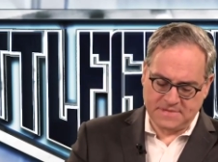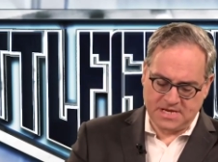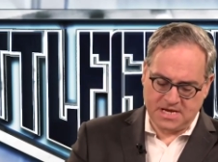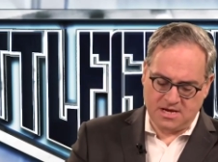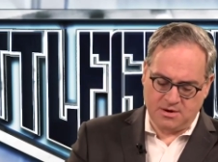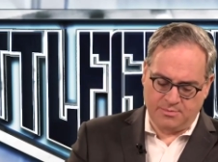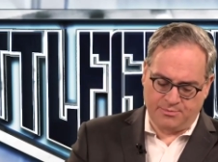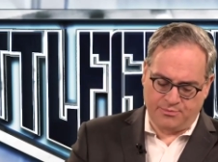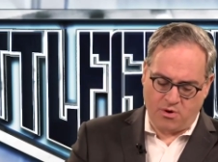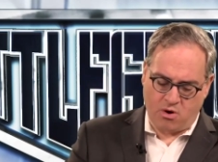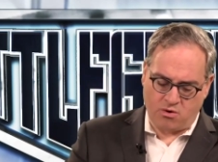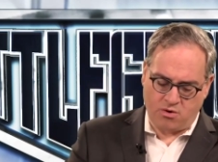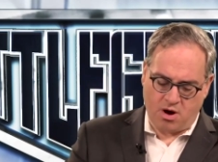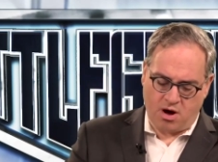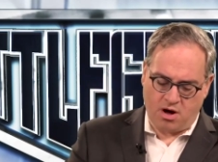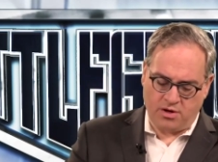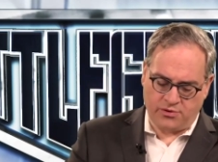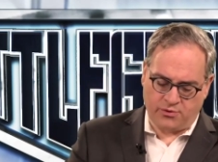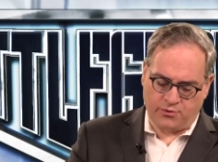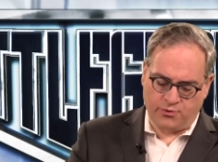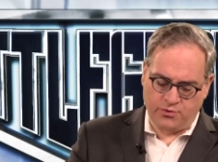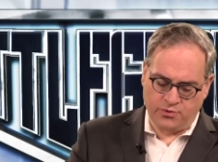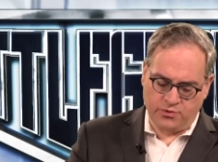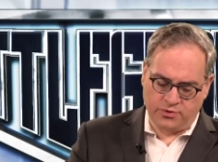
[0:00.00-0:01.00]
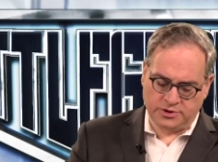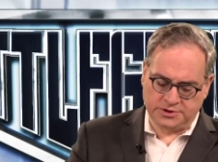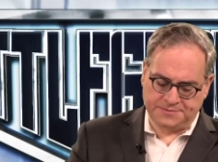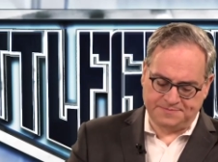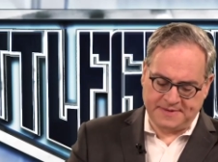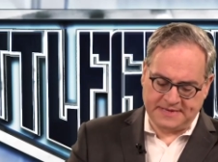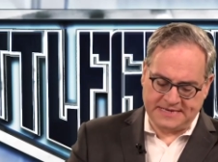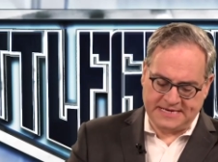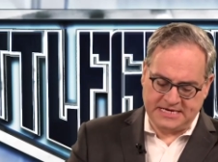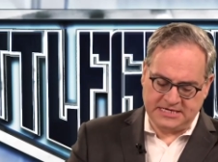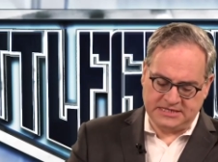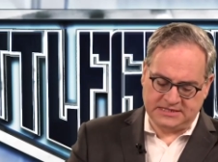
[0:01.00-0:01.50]
you know, broke all the rules,
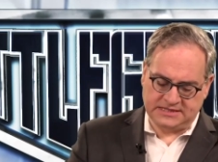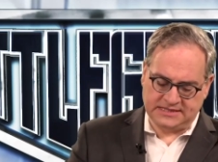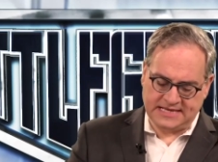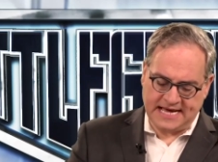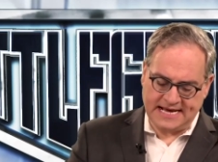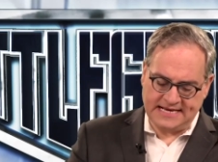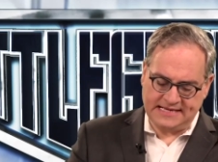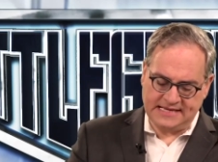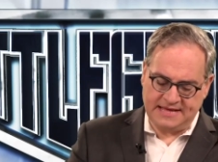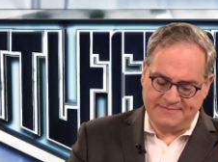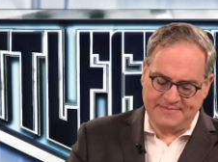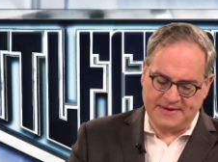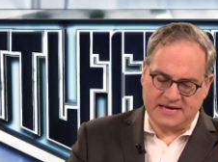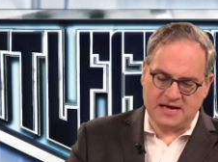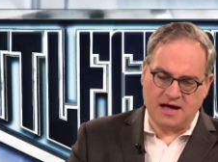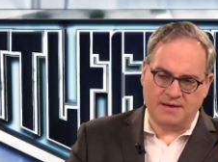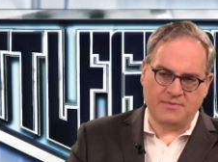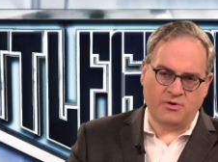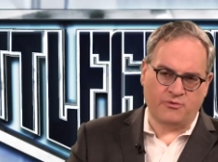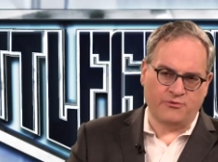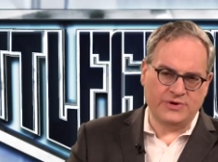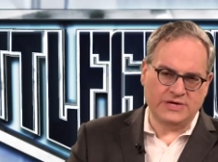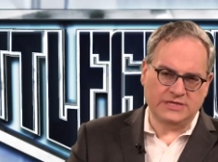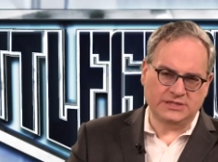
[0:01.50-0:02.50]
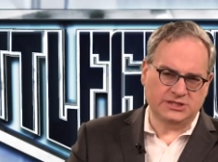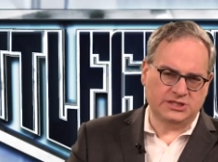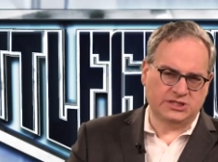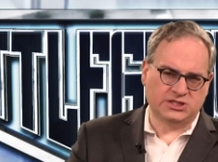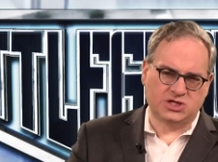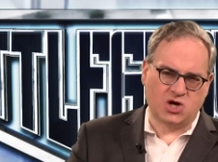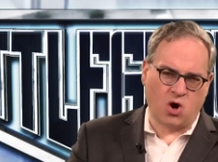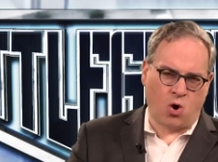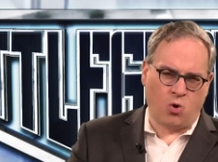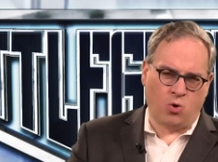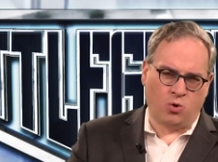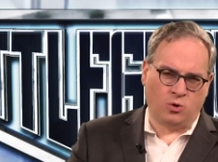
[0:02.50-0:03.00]
but he's lately become a real
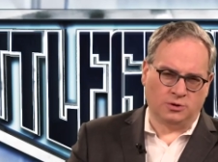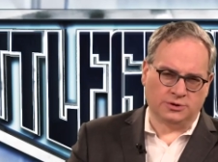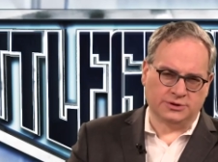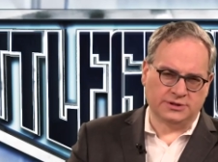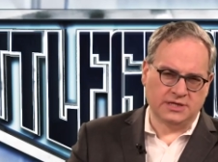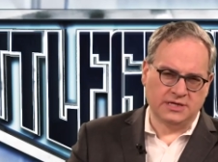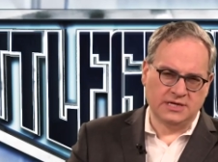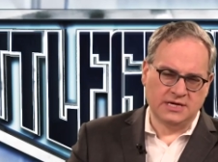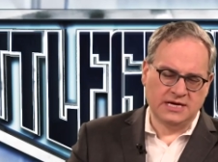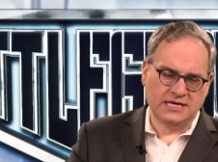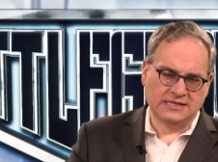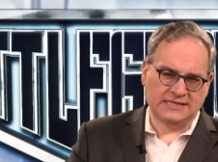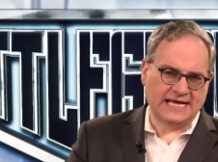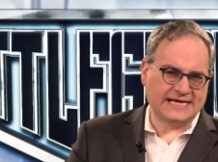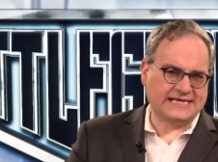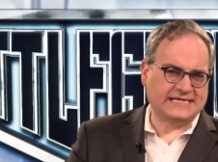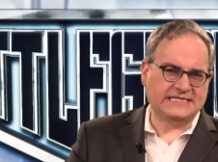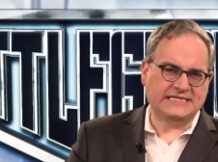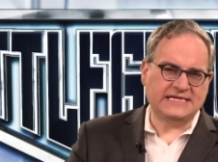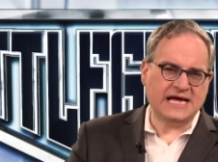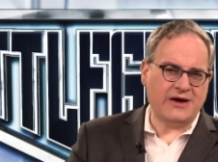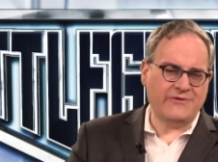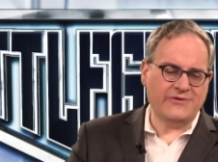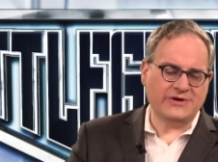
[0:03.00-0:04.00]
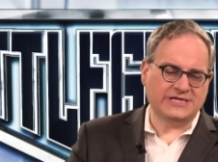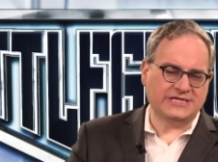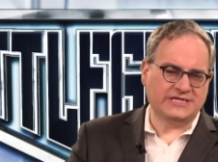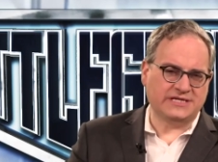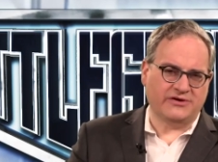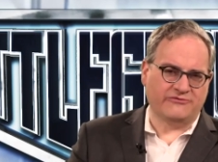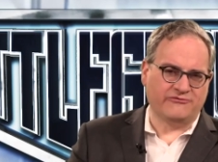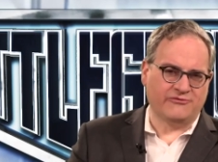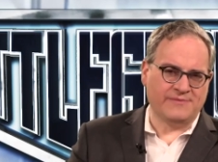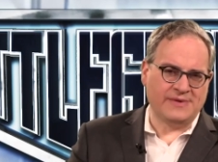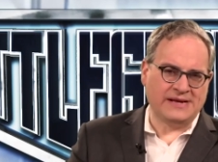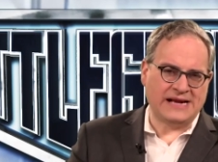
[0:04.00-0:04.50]
scold. Like Sarah
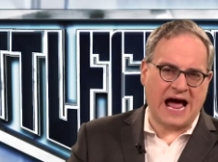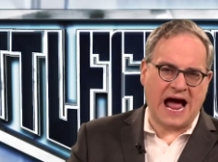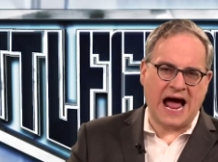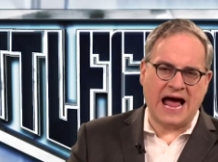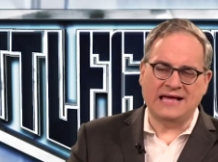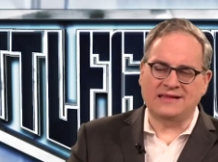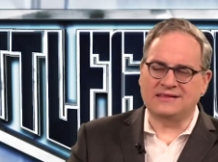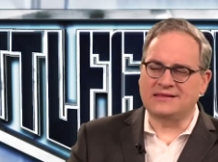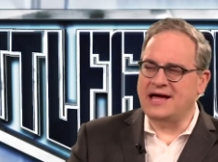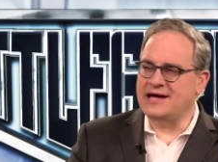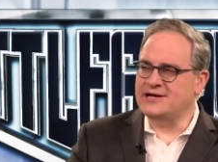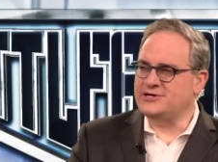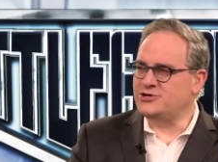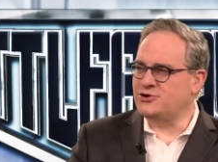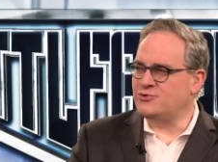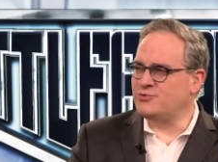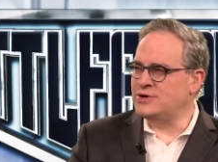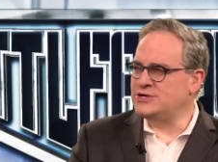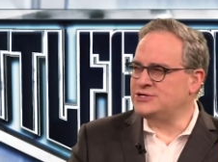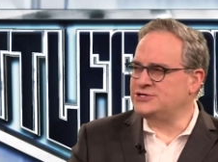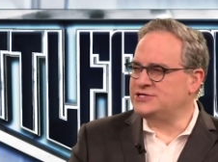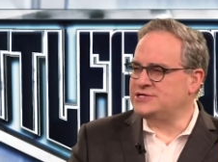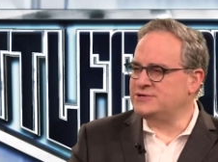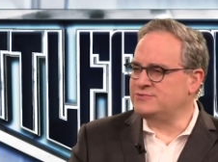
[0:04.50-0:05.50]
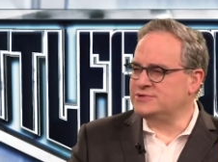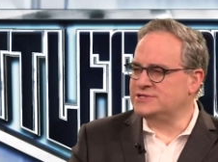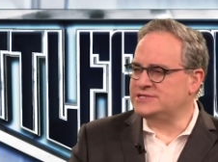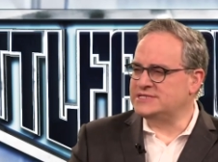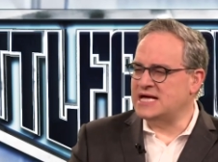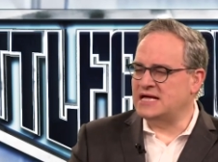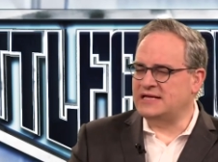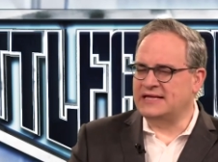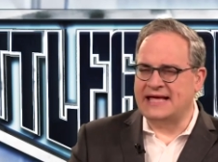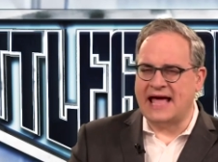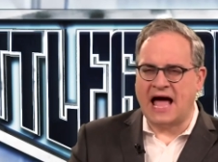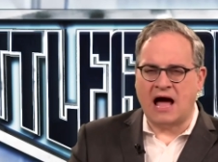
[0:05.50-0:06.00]
Silverman, I liked her when she was
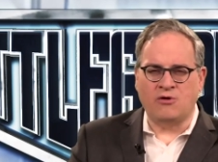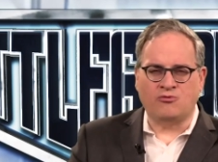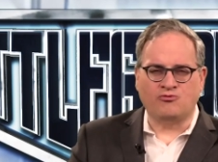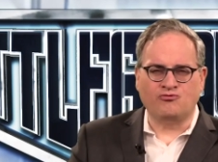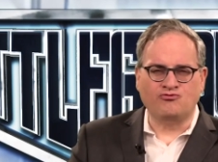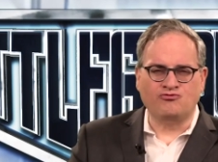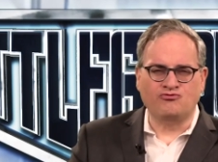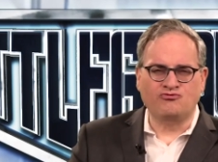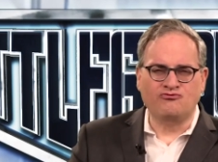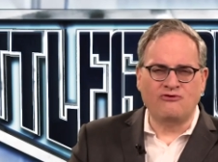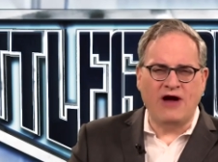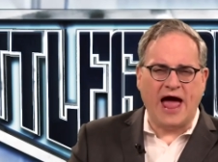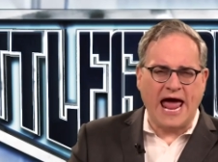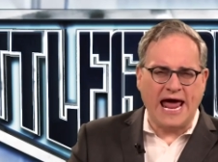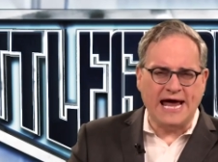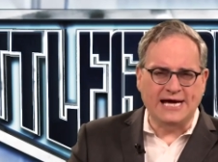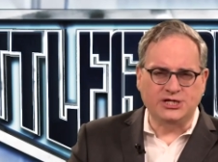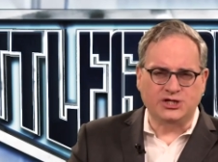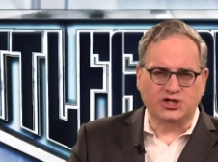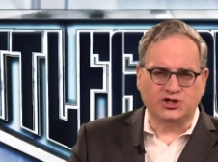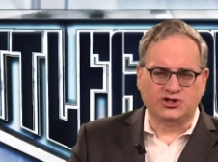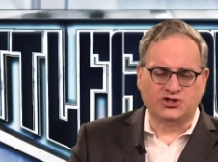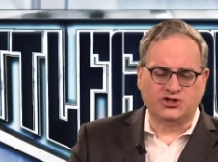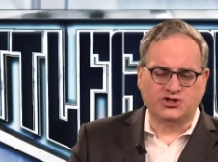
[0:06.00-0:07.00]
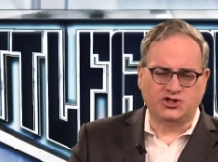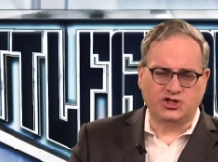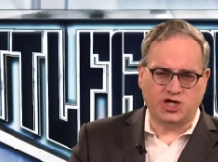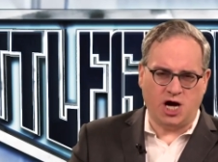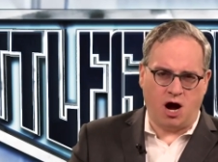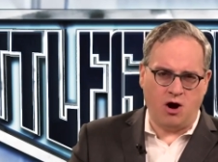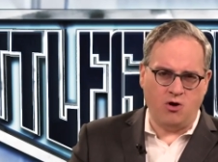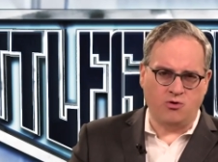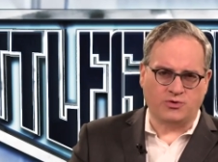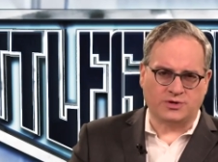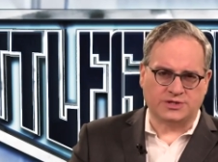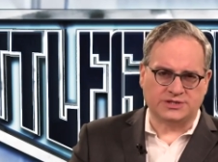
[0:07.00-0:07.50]
telling outrageous
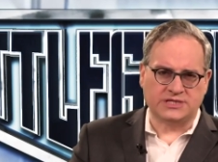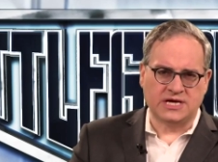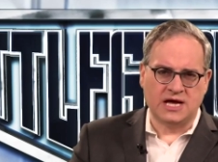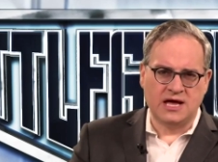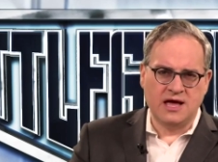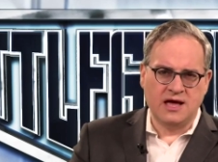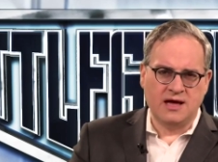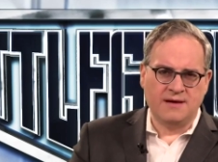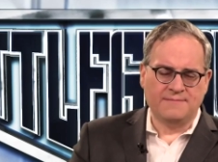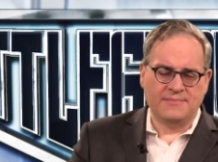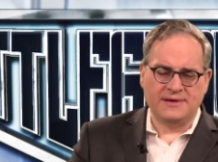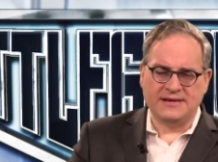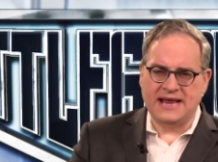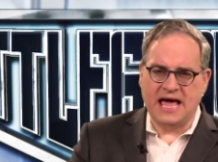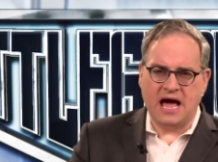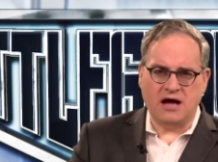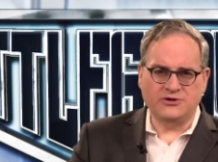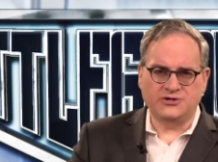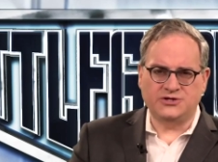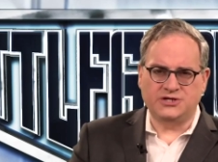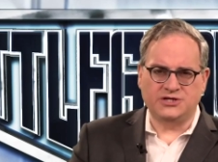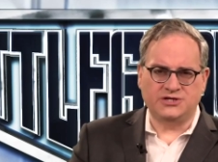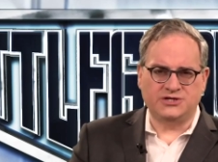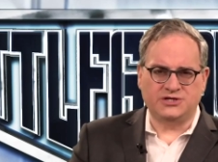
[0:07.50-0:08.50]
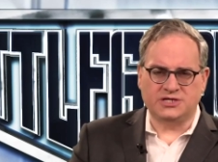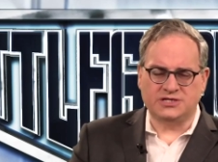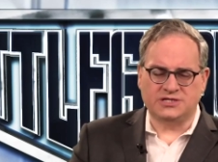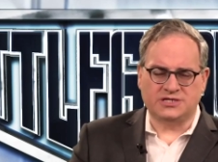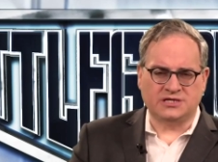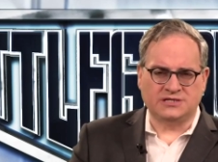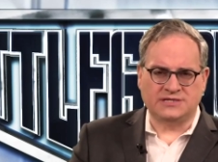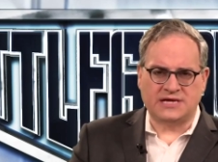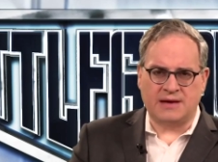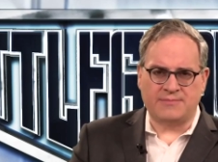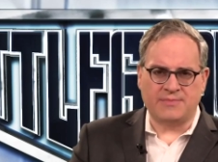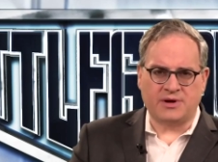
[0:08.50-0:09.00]
jokes, but now she's just
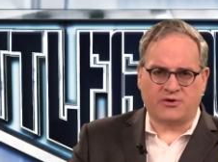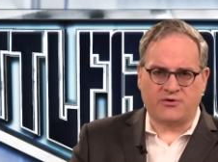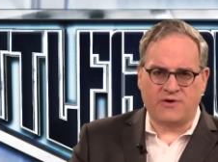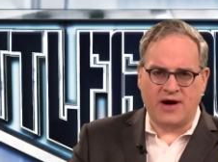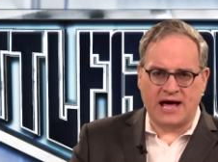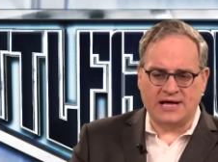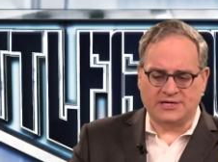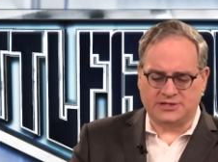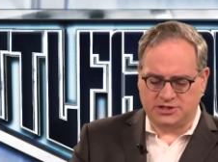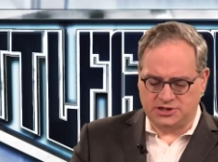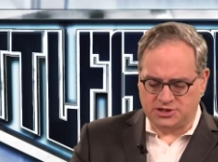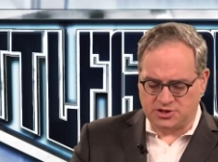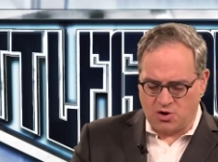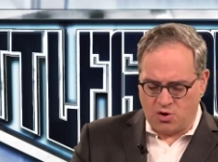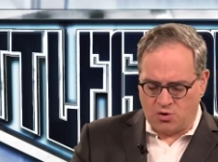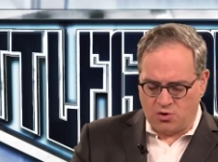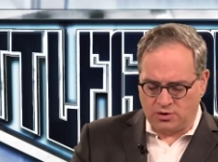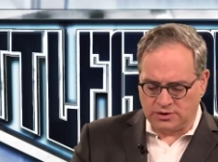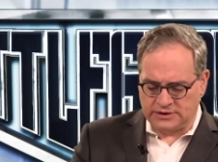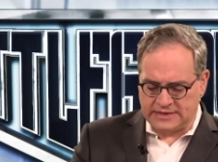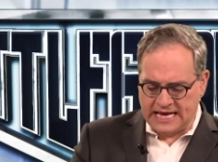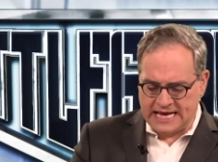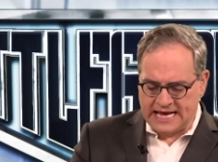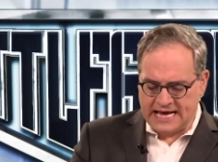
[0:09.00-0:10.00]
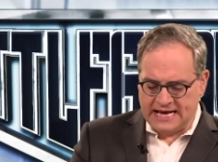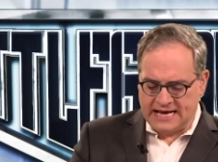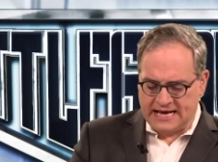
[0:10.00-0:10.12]
a Democrat scold.